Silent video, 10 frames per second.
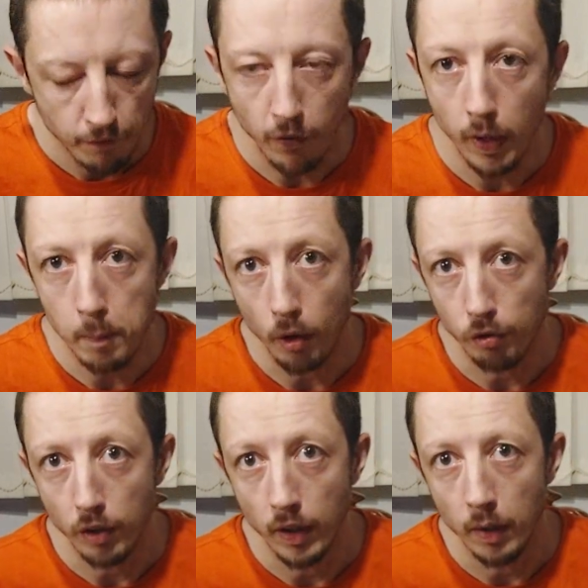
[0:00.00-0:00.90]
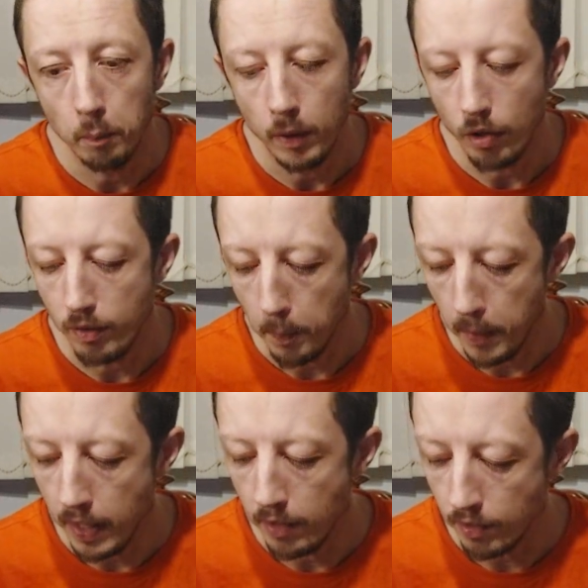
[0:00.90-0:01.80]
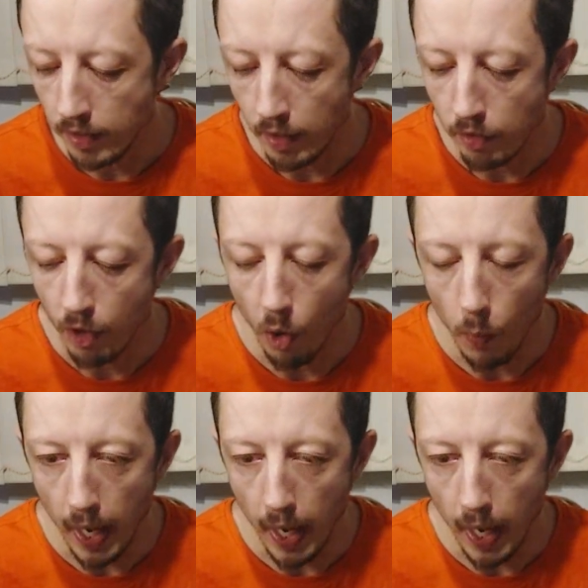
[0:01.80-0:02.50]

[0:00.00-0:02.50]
fully modular because it means there's no